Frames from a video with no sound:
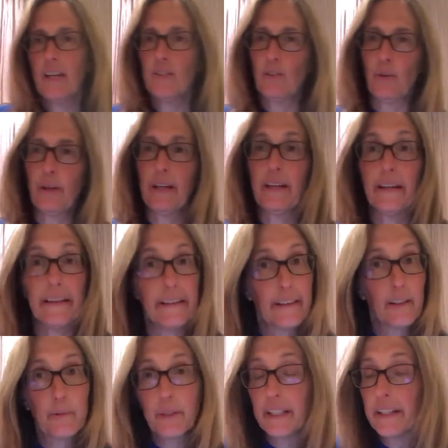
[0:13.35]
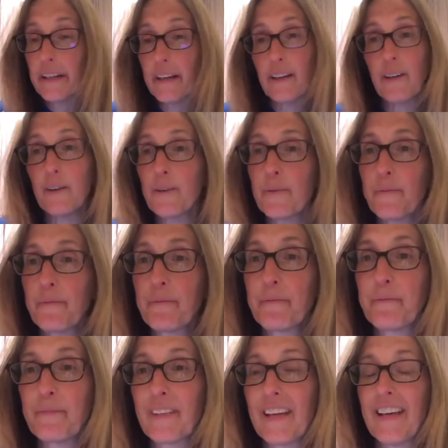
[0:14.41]
So here we go.
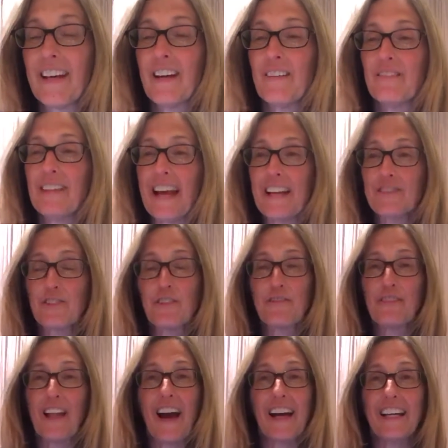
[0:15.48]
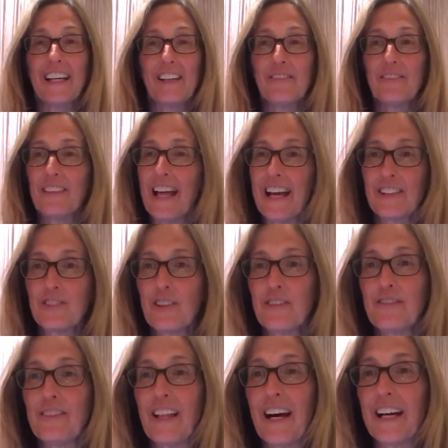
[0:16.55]
Flags are flying, flags are
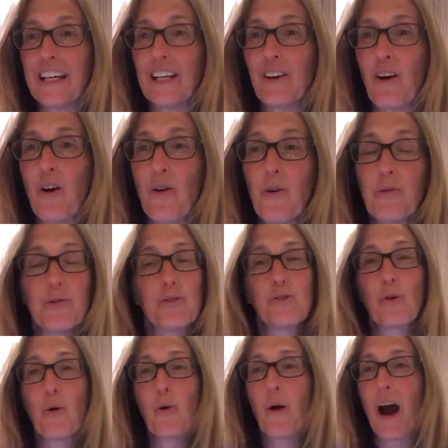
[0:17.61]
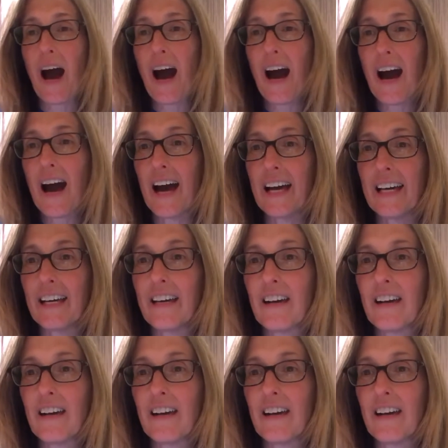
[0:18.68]
flying, oh so high.